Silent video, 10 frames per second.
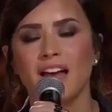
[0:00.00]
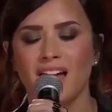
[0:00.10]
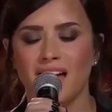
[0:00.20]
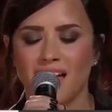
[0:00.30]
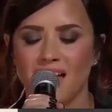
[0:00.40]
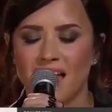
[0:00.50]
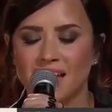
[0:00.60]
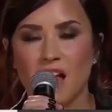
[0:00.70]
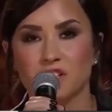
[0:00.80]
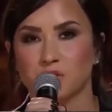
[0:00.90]

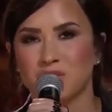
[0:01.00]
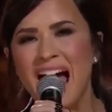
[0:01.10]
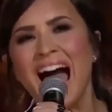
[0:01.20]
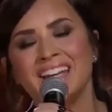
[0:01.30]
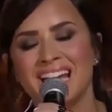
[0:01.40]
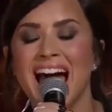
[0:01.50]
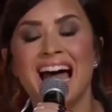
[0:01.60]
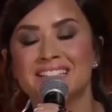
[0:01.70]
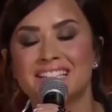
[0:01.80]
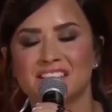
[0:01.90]
And I try
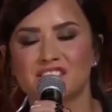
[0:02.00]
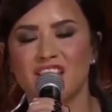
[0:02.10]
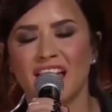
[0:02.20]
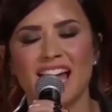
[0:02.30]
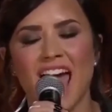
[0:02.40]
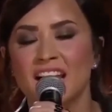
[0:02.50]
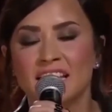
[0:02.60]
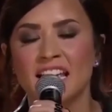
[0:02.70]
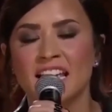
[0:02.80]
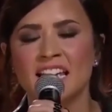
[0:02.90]
not to sing
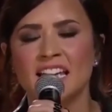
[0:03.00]
out of